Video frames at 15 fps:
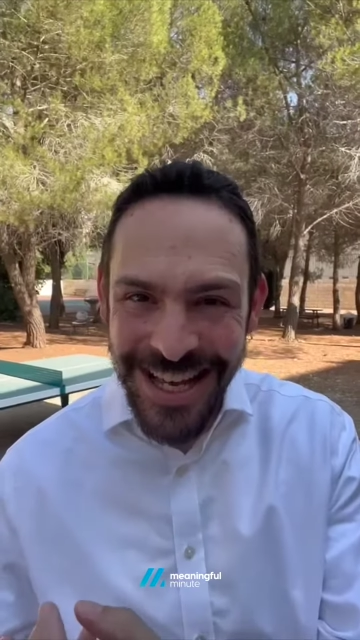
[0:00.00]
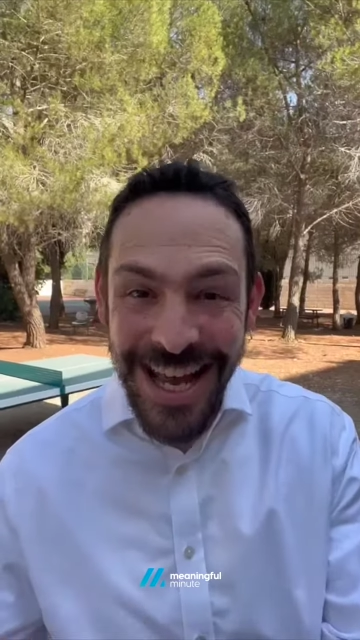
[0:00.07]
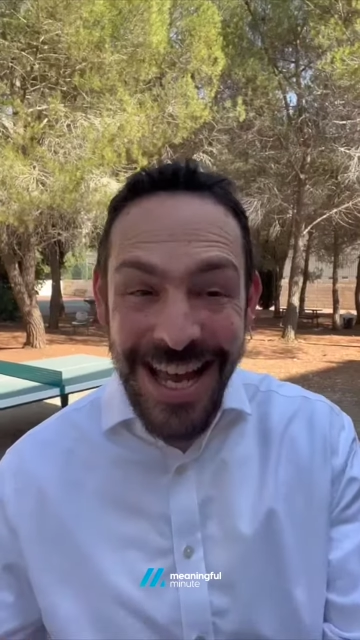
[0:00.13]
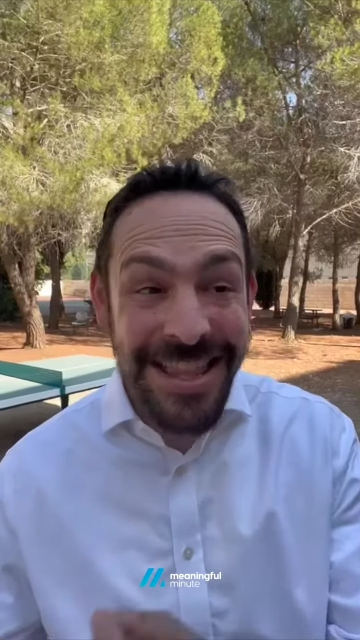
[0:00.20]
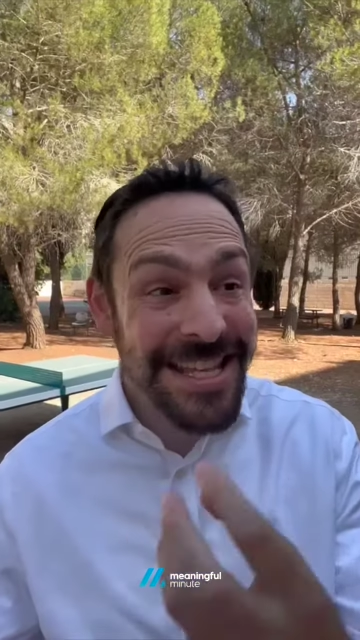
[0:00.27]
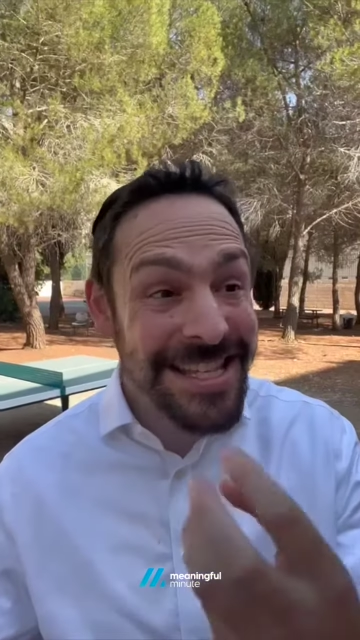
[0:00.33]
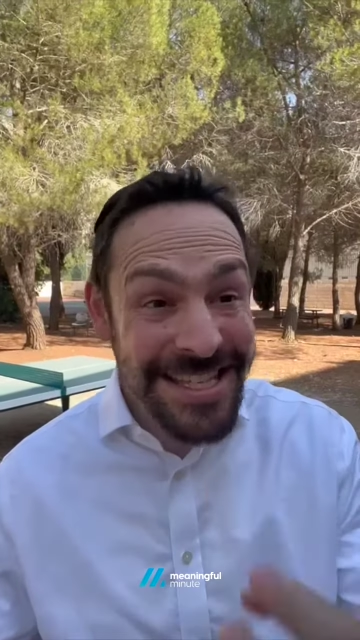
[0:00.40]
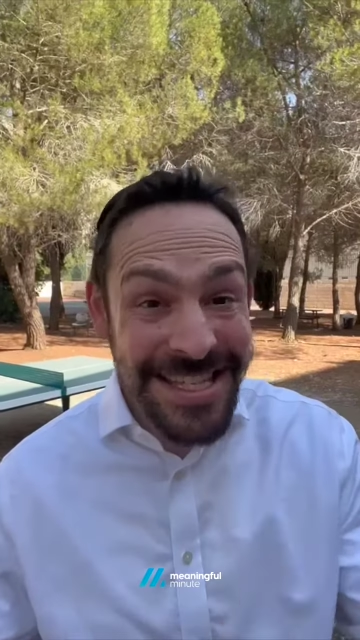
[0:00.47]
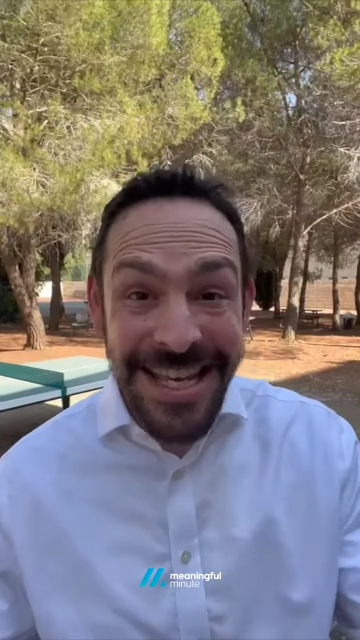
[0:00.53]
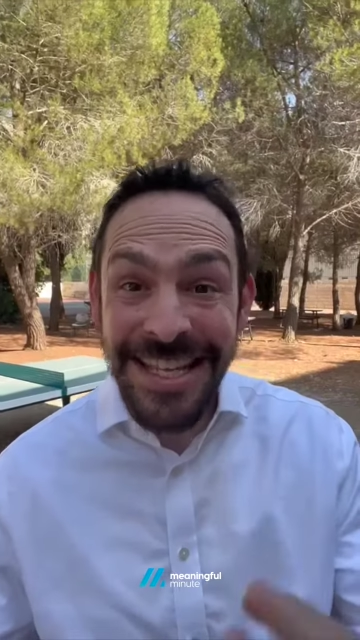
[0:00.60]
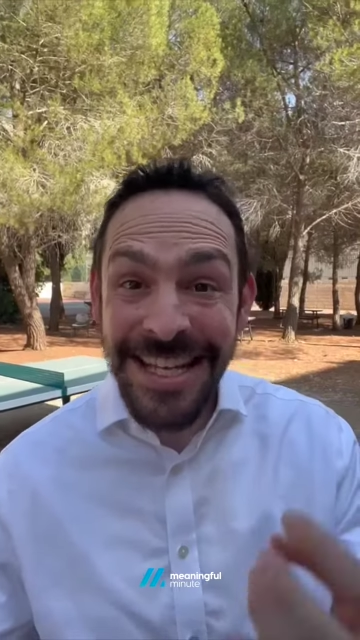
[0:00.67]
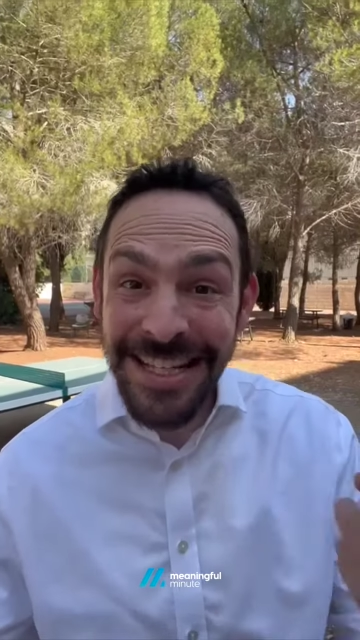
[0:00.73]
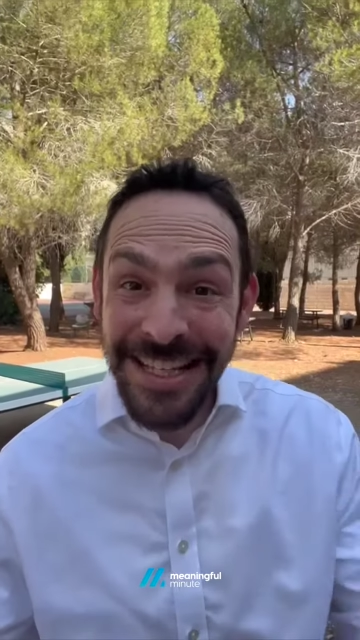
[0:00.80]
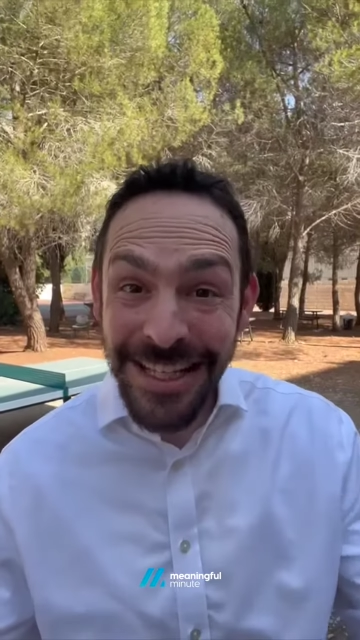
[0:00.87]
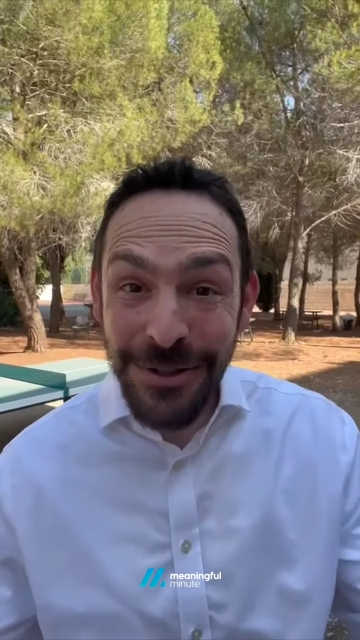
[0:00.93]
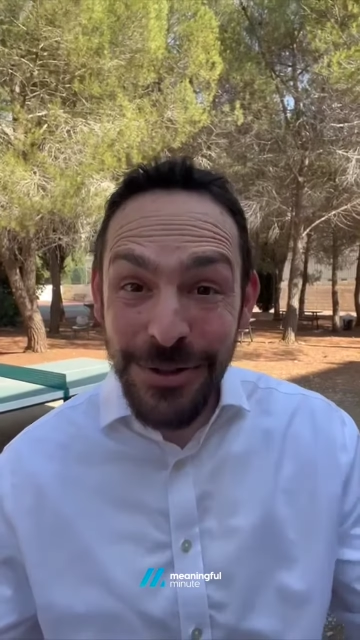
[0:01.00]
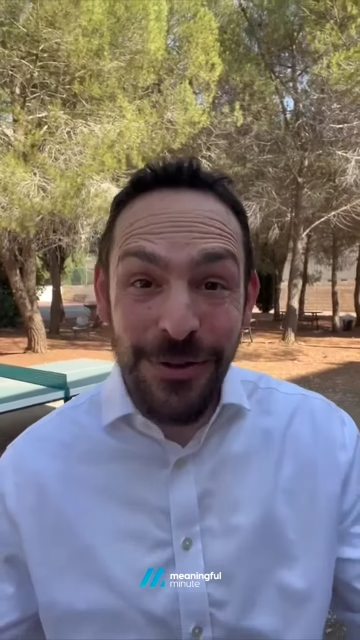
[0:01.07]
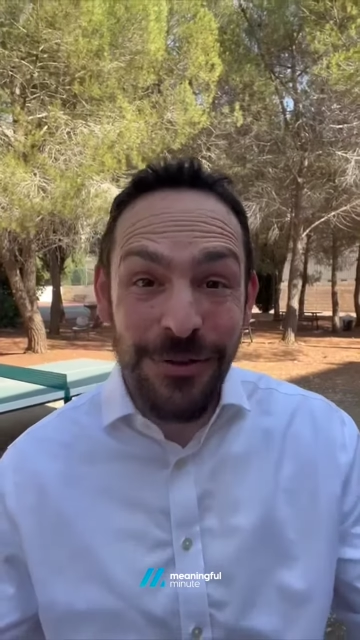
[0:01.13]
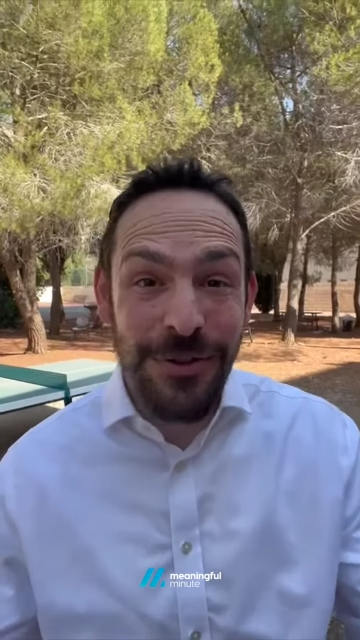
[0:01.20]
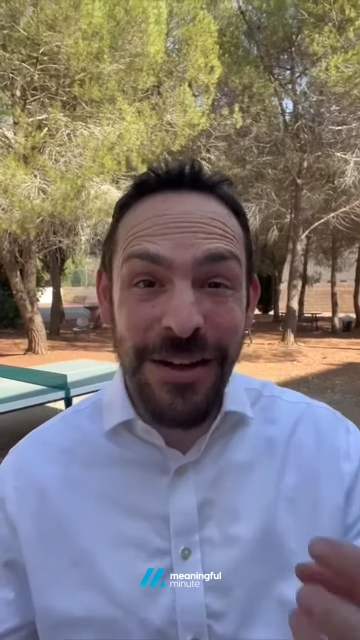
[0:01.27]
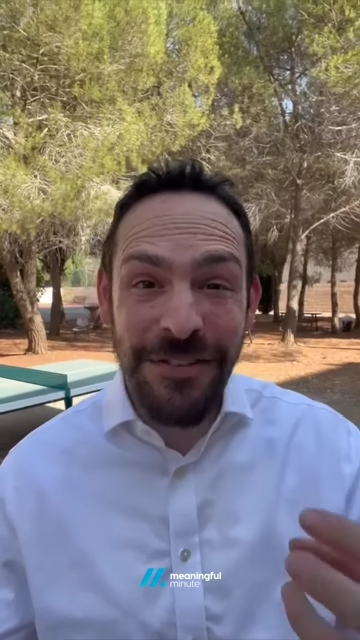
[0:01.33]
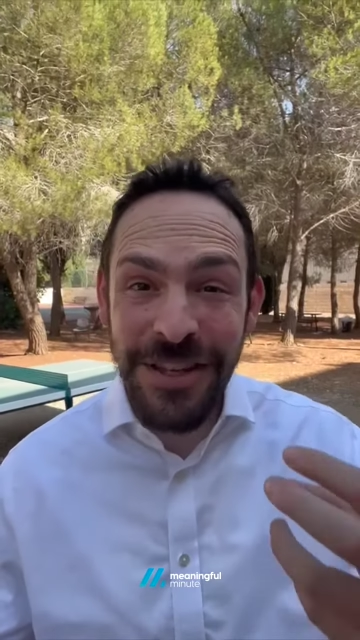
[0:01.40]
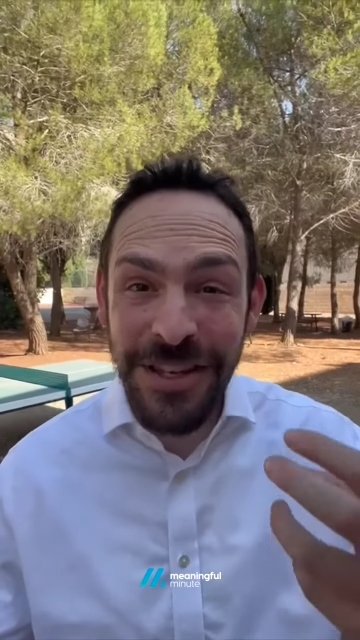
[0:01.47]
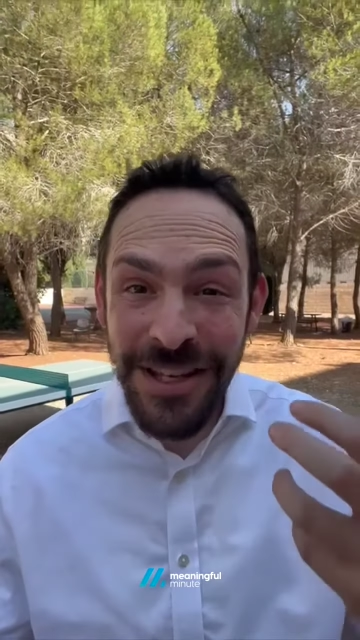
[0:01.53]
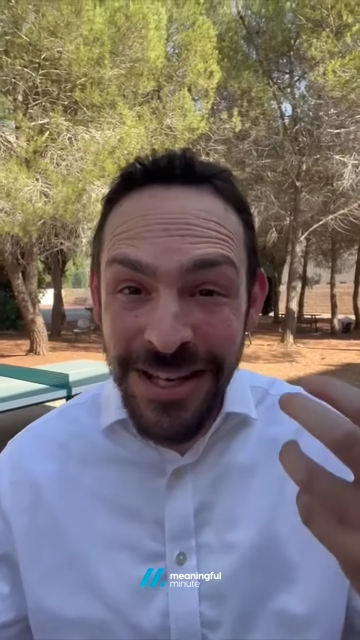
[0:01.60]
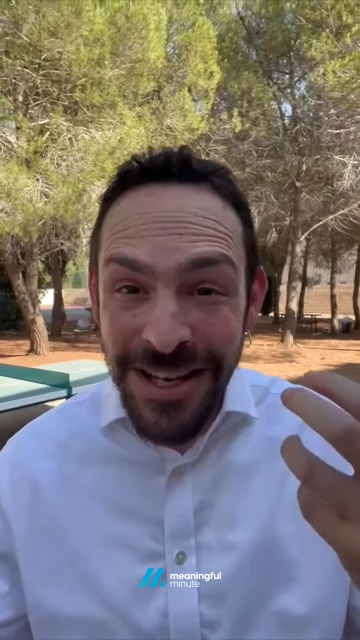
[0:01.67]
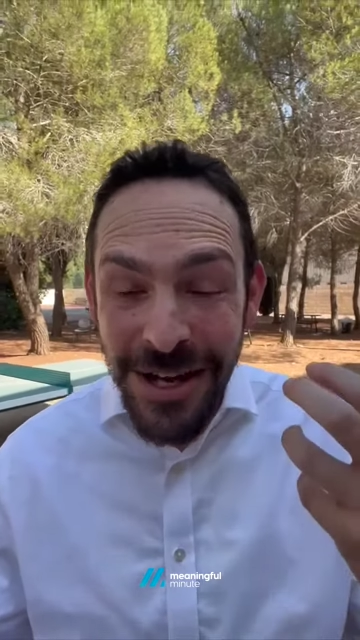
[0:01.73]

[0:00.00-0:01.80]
And then tzedek, tirdof, you have to